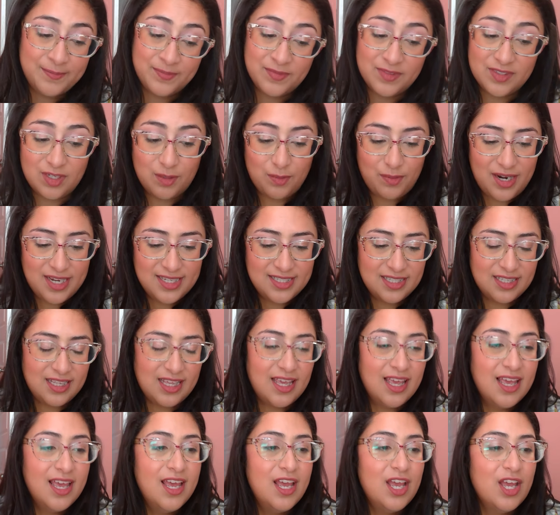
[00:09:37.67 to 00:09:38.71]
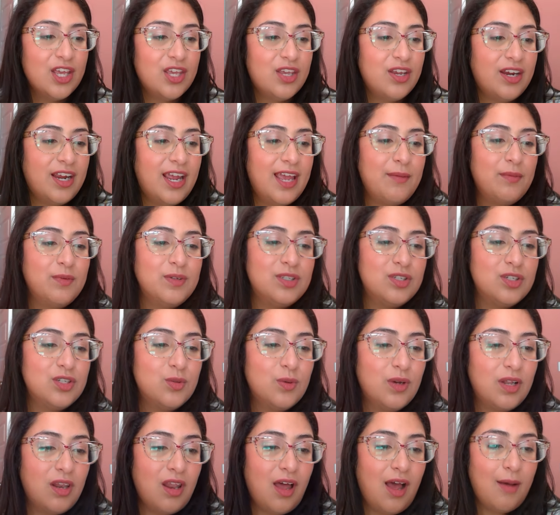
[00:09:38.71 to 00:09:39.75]
surprisingly, you're able to
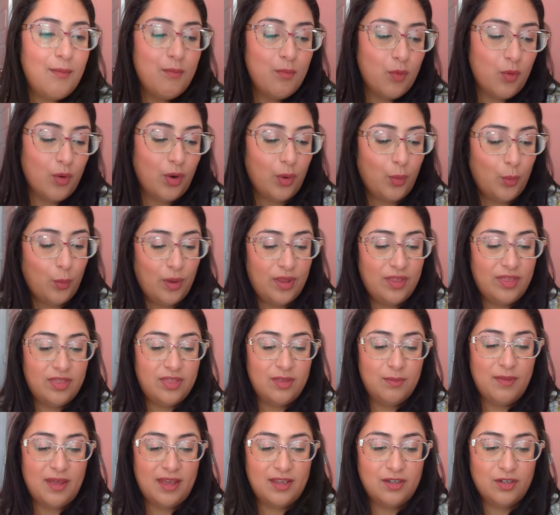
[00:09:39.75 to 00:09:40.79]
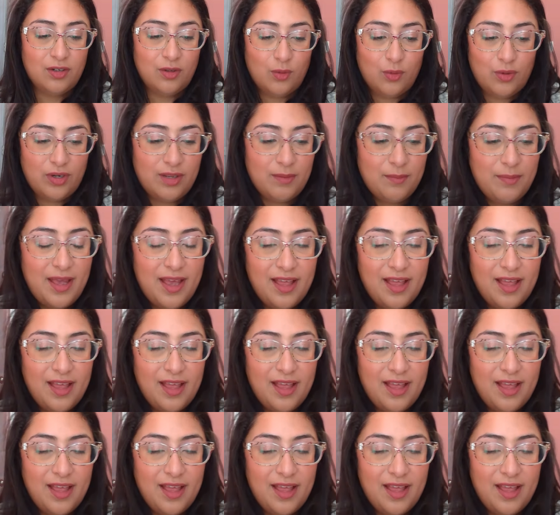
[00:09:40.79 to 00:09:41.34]
do a lot more with the Mandalorian